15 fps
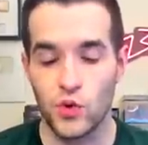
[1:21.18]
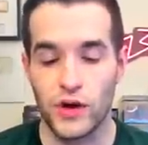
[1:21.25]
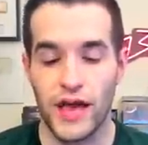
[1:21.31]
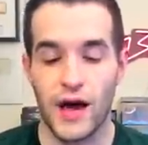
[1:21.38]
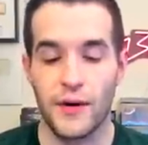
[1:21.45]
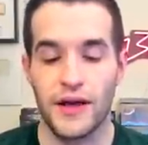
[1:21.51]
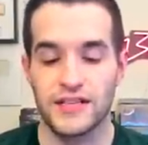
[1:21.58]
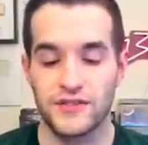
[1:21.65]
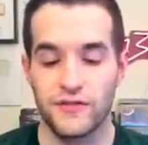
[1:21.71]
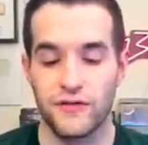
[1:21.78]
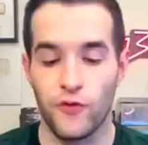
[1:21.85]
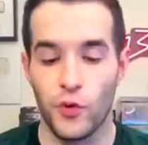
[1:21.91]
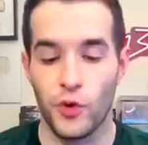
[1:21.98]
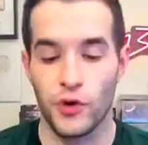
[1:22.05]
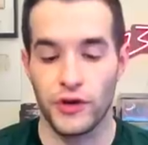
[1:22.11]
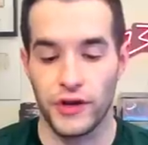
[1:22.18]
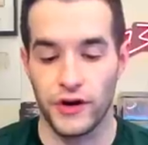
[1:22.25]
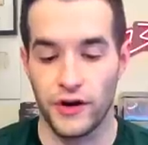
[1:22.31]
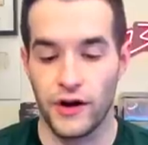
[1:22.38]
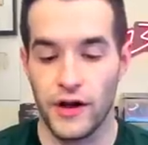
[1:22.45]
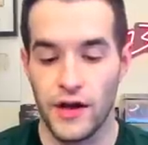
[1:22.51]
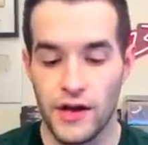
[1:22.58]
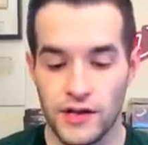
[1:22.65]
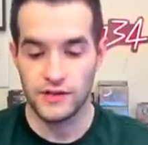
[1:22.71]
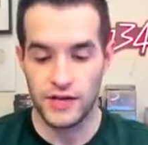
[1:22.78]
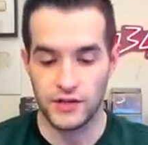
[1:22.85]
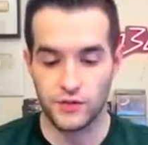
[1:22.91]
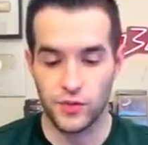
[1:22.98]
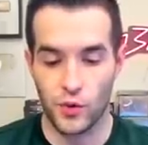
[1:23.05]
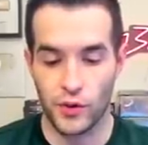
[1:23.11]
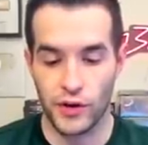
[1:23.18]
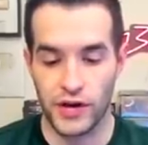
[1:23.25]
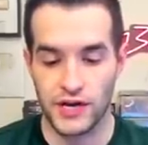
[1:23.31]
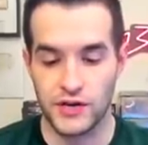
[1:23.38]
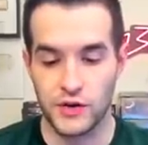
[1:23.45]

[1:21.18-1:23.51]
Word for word: will count as a foil here. That's what we're going to